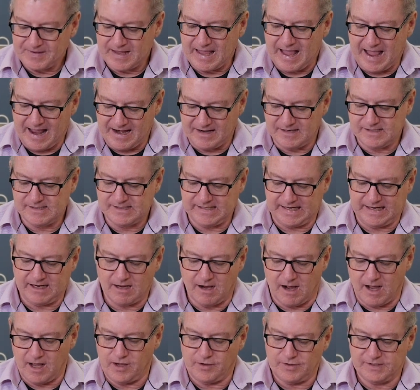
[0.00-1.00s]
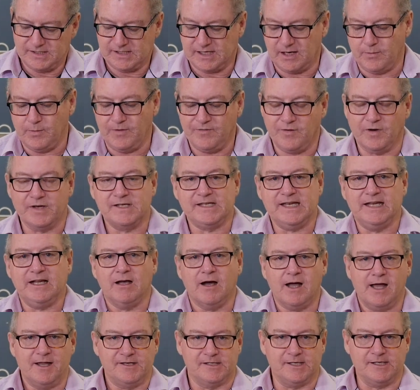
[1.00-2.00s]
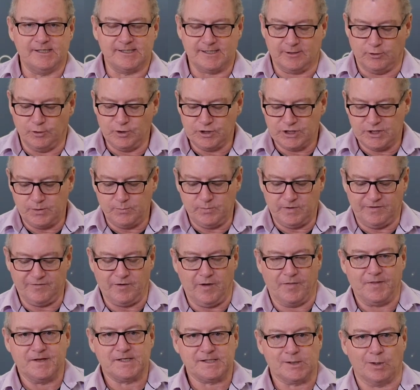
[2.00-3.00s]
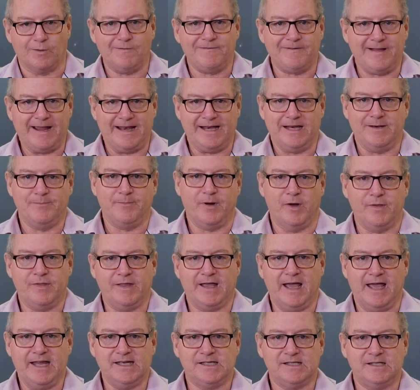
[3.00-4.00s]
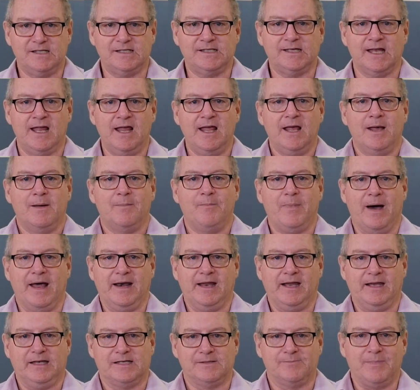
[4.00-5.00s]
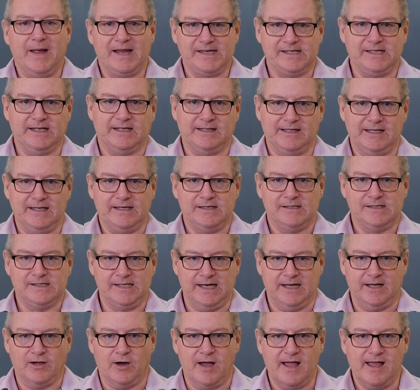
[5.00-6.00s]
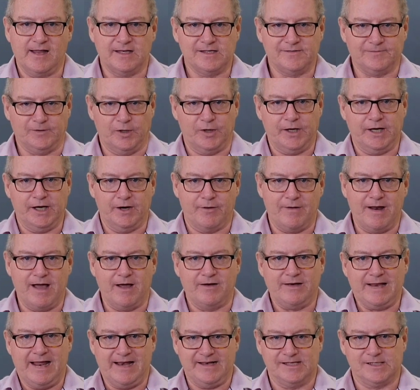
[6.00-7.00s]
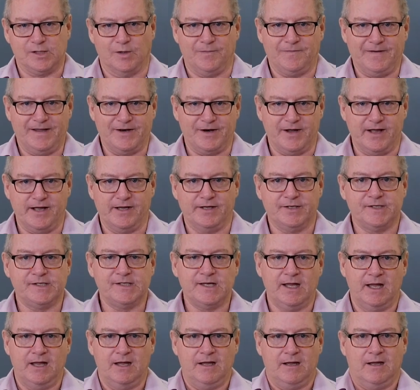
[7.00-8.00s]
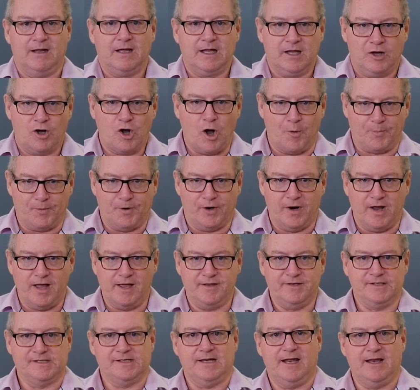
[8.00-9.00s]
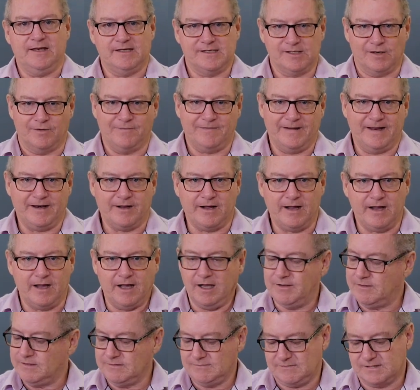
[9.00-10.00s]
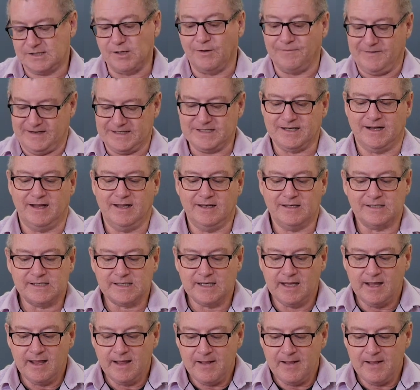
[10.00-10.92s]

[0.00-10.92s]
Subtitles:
and zinc ions. So we've got zinc ions in solution, we've got the sulfate in both cases, but it's basically zinc ions floating around and sulfate ions, copper ions and sulfate ions.